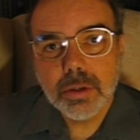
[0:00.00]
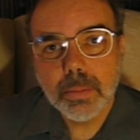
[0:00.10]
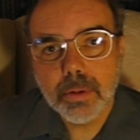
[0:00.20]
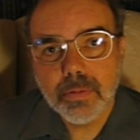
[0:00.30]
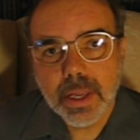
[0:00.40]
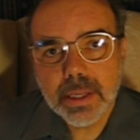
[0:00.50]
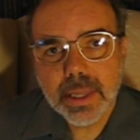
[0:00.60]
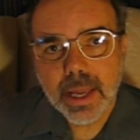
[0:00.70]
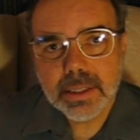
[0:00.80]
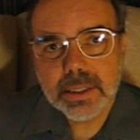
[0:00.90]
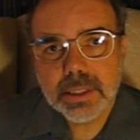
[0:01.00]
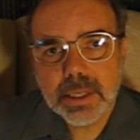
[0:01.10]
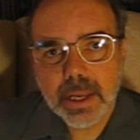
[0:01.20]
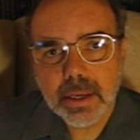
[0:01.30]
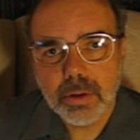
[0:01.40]
To prevent that
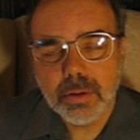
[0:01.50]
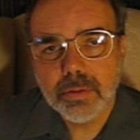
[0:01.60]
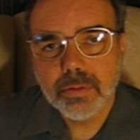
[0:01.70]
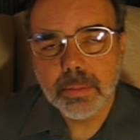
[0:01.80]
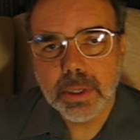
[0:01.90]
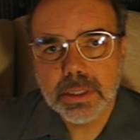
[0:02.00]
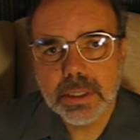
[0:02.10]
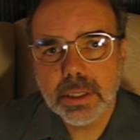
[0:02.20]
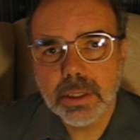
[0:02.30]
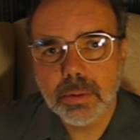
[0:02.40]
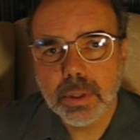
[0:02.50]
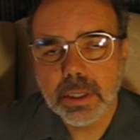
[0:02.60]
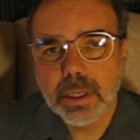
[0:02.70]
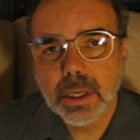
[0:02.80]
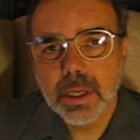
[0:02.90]
cycle from
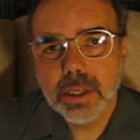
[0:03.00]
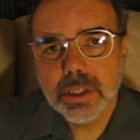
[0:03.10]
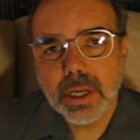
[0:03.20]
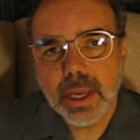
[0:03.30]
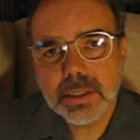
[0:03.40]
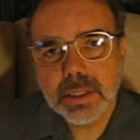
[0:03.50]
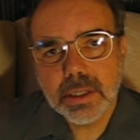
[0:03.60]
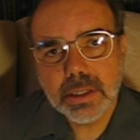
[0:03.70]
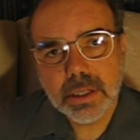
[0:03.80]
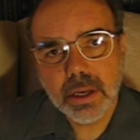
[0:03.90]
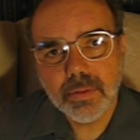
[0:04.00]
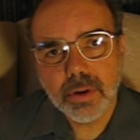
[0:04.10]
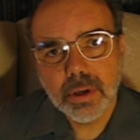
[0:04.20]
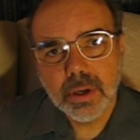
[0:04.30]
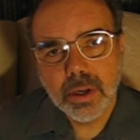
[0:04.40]
continuing, she has to
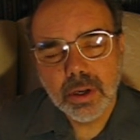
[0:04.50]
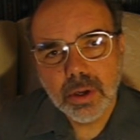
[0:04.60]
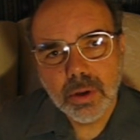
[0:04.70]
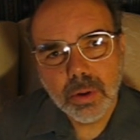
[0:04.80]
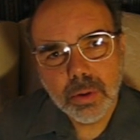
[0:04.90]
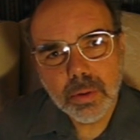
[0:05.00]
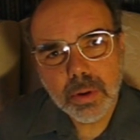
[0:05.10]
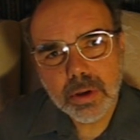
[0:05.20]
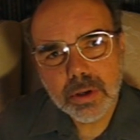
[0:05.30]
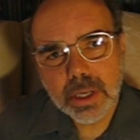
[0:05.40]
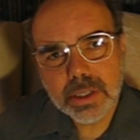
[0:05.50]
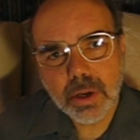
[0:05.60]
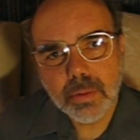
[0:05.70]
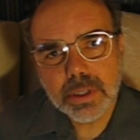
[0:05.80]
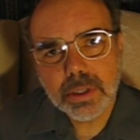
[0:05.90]
discover who is
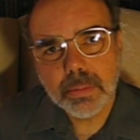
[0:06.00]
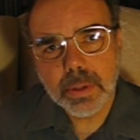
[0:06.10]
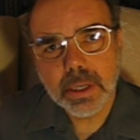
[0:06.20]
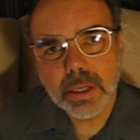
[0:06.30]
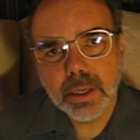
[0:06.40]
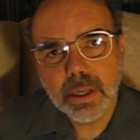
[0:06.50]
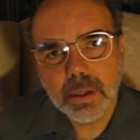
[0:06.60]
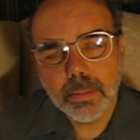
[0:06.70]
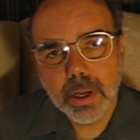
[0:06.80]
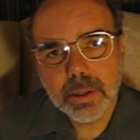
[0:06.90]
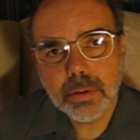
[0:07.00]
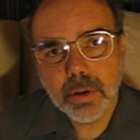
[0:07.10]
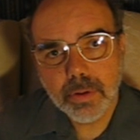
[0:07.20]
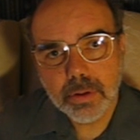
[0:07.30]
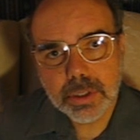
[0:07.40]
going to be the mother
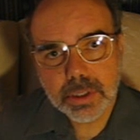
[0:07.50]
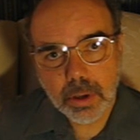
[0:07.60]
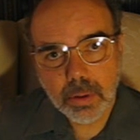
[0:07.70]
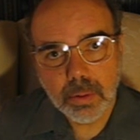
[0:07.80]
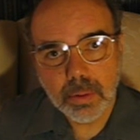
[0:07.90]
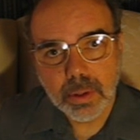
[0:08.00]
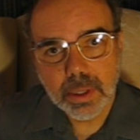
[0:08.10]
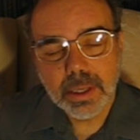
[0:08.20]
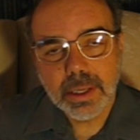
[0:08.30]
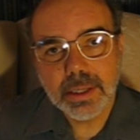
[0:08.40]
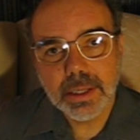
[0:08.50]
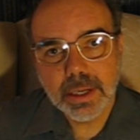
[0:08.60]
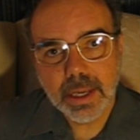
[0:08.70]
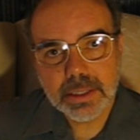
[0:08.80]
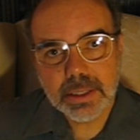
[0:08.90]
of her soul in the
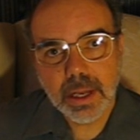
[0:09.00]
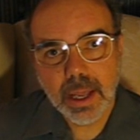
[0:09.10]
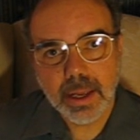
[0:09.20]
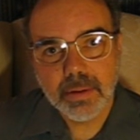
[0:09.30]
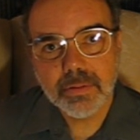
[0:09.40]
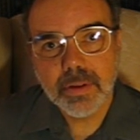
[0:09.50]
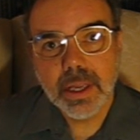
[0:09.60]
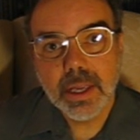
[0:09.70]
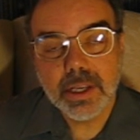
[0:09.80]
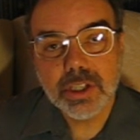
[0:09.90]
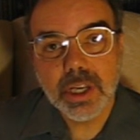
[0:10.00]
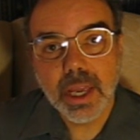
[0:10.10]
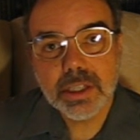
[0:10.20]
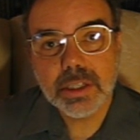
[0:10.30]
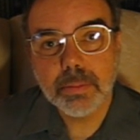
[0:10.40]
next life, and she
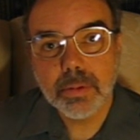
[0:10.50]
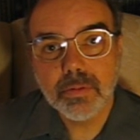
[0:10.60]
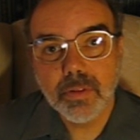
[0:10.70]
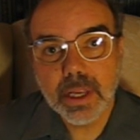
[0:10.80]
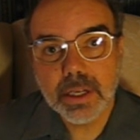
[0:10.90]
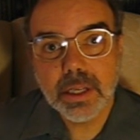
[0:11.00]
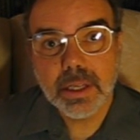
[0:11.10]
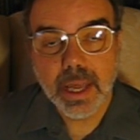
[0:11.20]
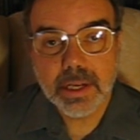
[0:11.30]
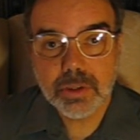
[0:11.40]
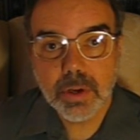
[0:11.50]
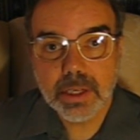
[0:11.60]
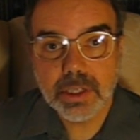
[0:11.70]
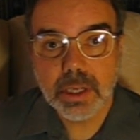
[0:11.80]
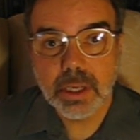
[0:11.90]
has to prevent that
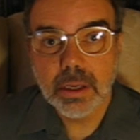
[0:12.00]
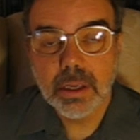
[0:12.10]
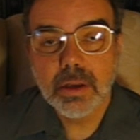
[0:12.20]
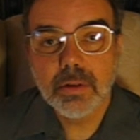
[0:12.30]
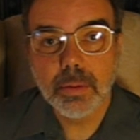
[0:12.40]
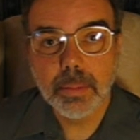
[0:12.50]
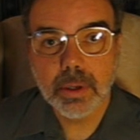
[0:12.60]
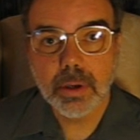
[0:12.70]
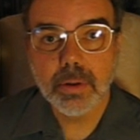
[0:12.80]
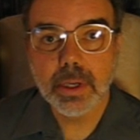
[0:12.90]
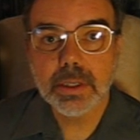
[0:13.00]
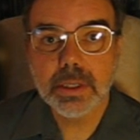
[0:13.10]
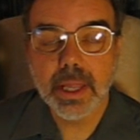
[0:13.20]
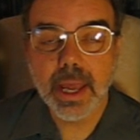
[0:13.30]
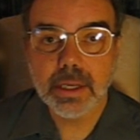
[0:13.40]
tragedy from occurring
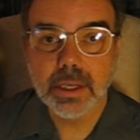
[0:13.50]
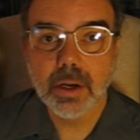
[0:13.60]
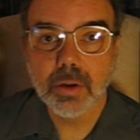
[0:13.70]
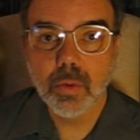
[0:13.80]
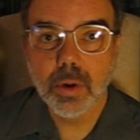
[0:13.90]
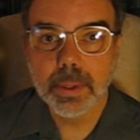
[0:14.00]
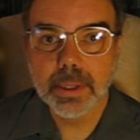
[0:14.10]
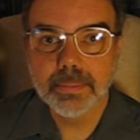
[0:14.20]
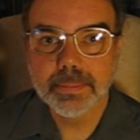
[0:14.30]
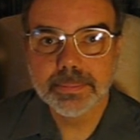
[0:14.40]
to that young woman.